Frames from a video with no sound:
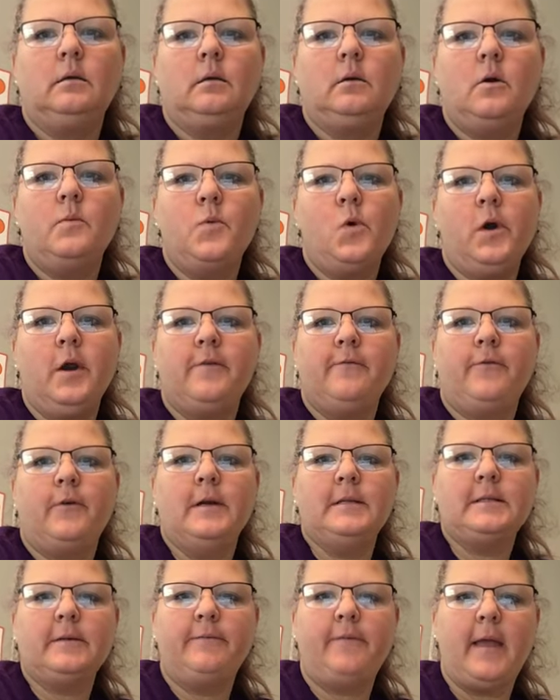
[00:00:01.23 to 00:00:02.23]
Good morning,
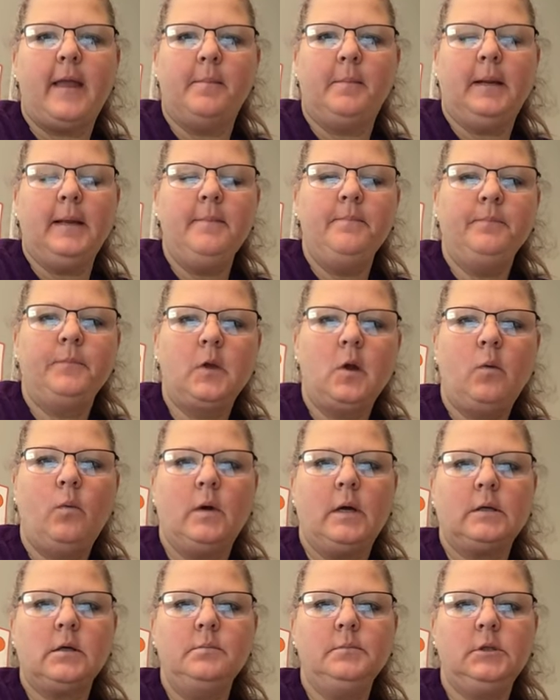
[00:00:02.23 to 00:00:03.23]
friends and family.
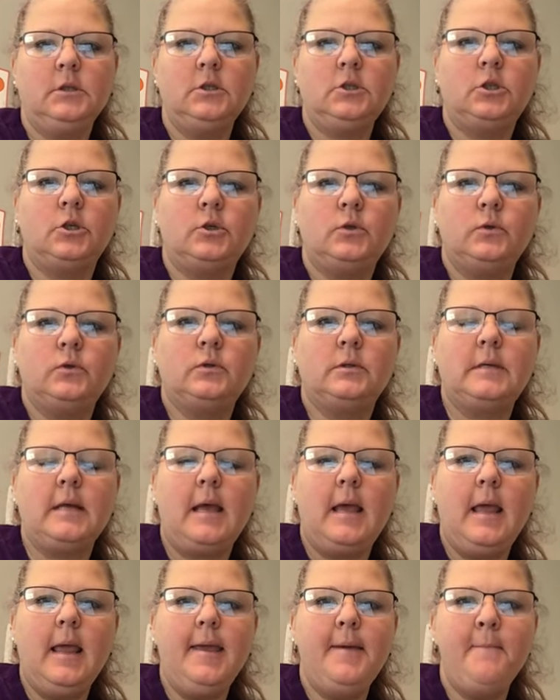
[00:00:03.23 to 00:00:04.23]
Welcome to
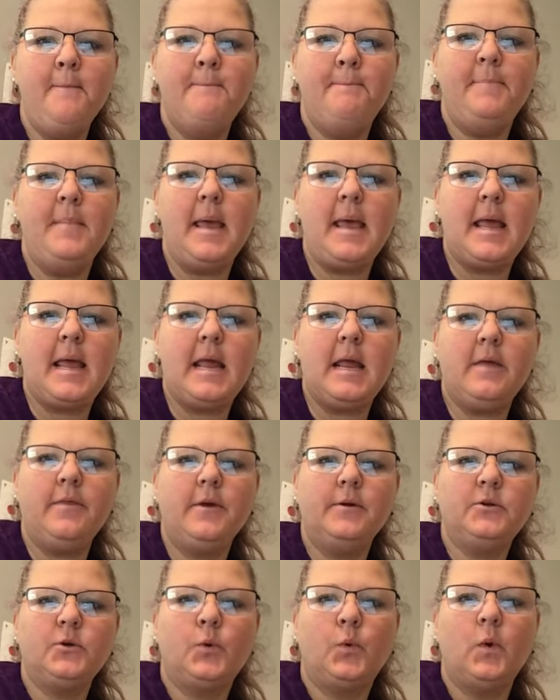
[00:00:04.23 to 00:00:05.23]
Tuesday, May
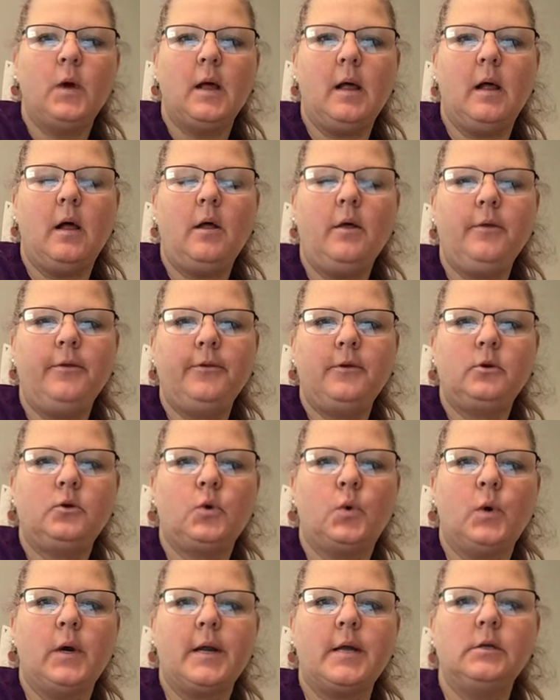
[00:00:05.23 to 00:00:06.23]
the 12th,
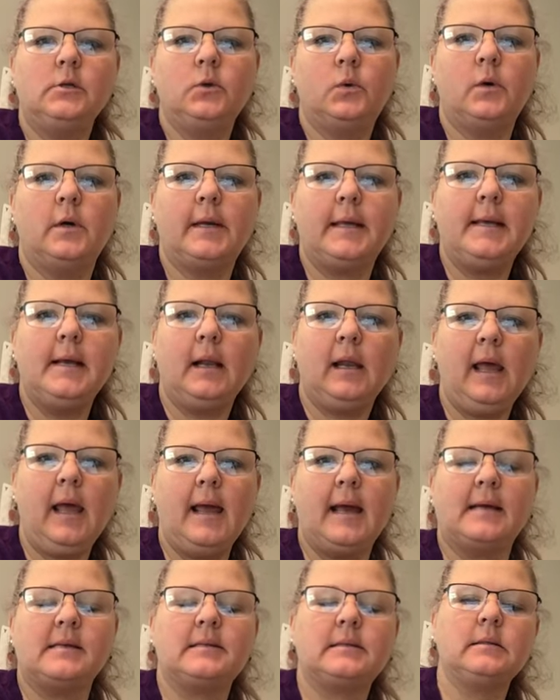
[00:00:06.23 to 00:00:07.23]
2020
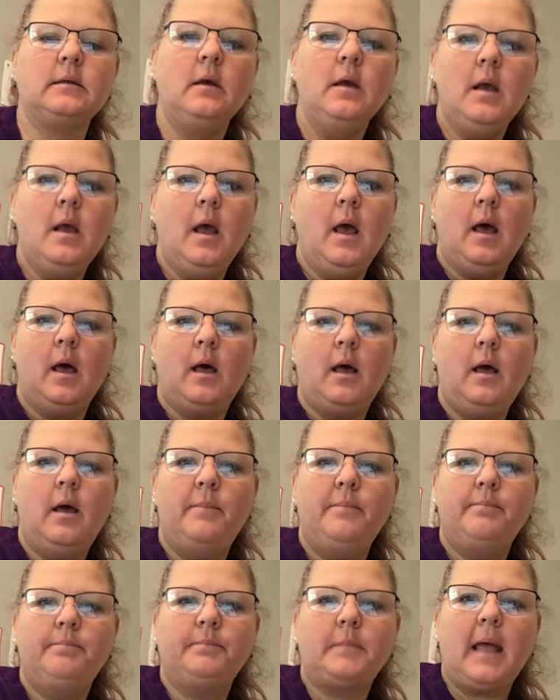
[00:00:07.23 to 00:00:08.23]
class.
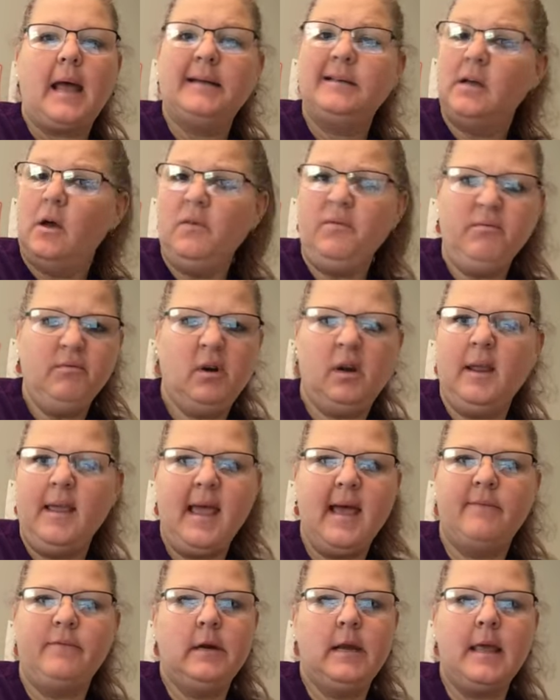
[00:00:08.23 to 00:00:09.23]
Um, I don't really
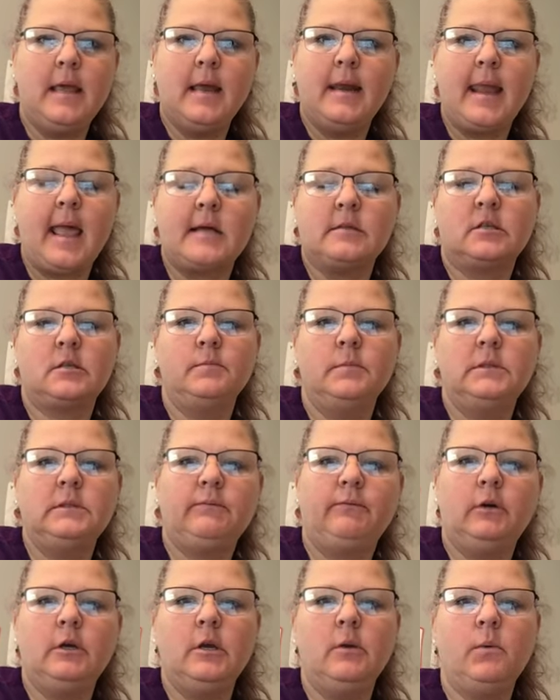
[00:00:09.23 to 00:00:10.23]
have any announcements
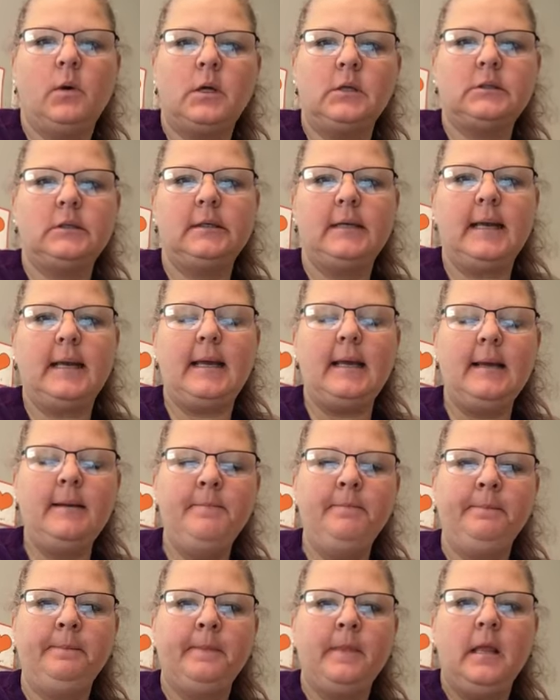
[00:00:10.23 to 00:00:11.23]
for you all today,
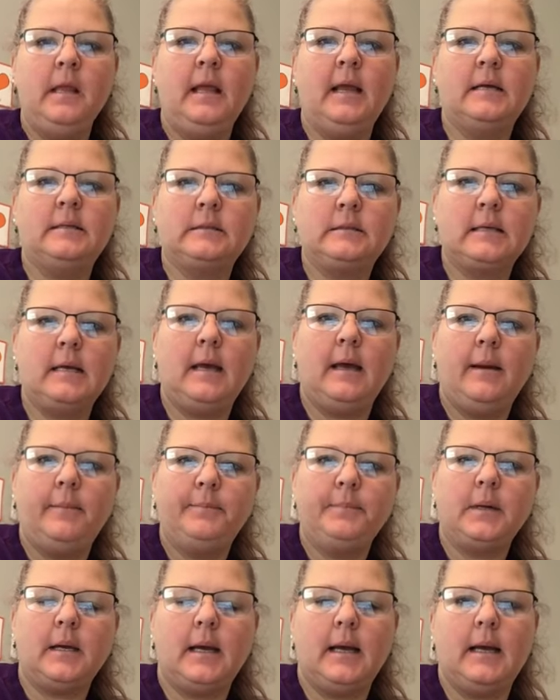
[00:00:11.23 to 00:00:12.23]

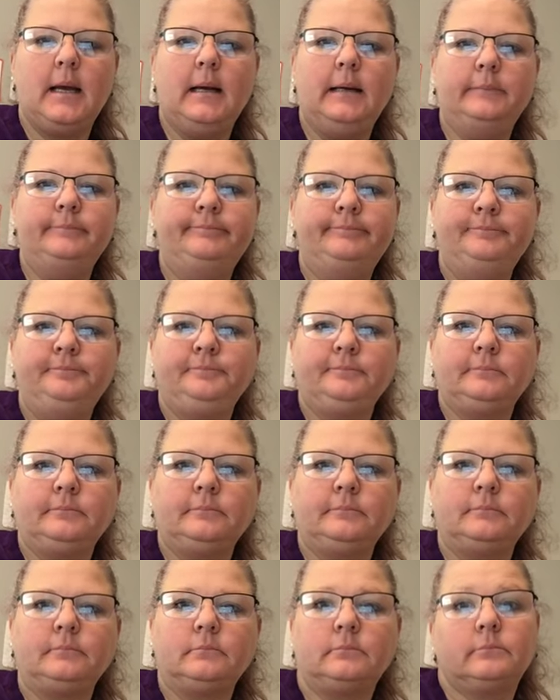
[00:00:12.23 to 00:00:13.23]
except um,
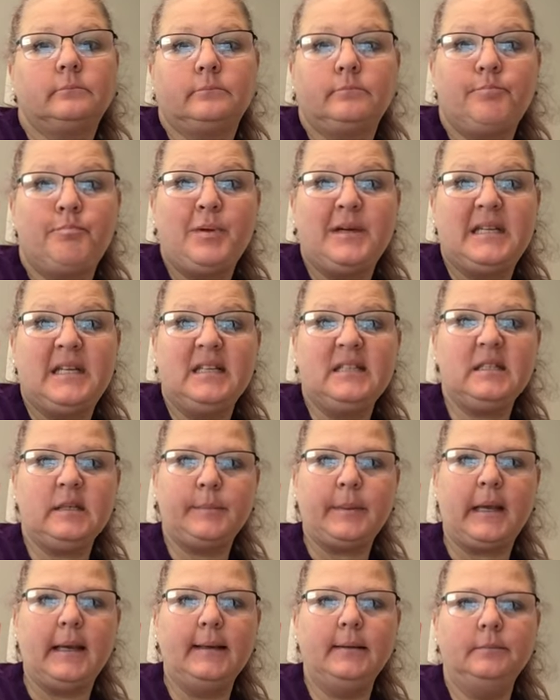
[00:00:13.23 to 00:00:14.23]

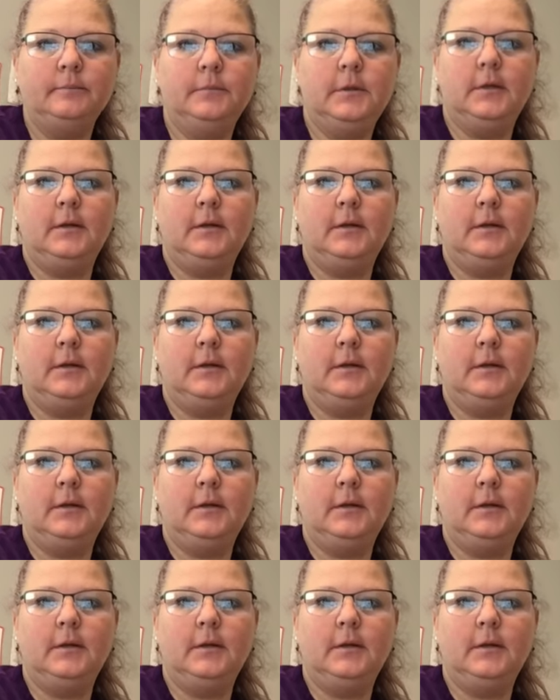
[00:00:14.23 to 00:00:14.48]
participate.